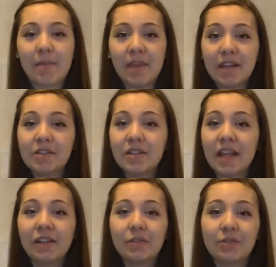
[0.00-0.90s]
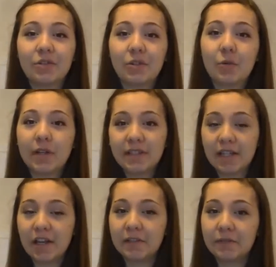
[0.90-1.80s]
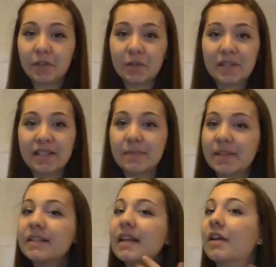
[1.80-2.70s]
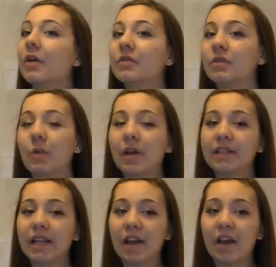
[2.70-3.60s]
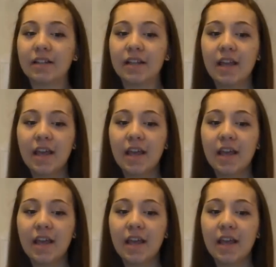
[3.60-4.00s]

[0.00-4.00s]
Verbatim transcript: I'm here today to show you what I got for Christmas and also what I got